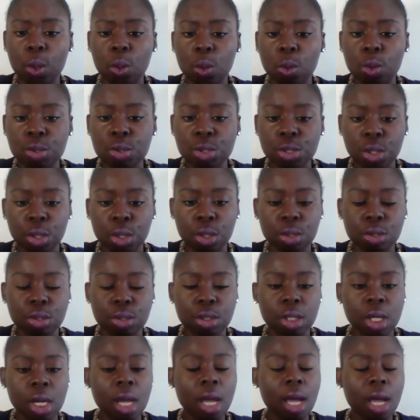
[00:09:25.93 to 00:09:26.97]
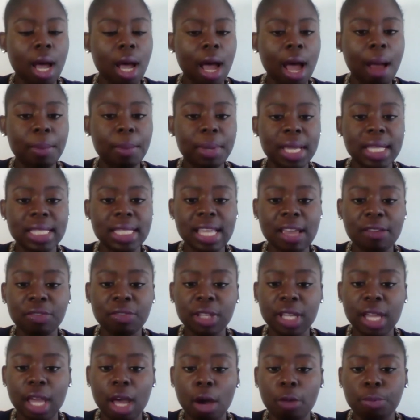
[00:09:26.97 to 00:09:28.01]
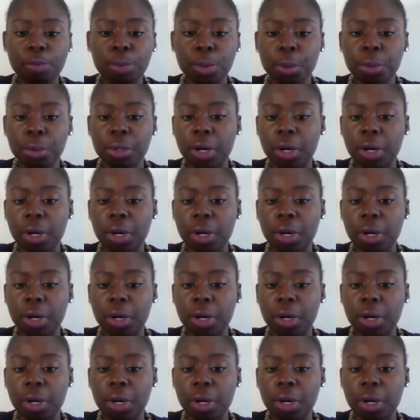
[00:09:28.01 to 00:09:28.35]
Google search can definitely help you.